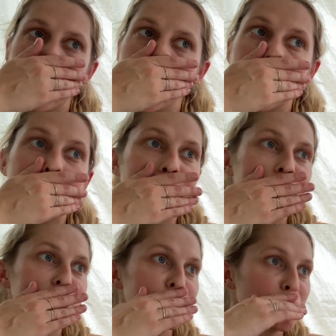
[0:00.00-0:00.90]

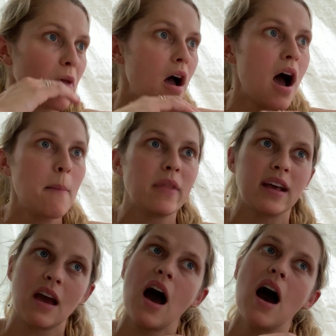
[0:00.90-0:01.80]
I'm
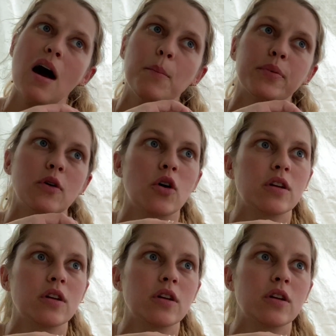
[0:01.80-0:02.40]
like up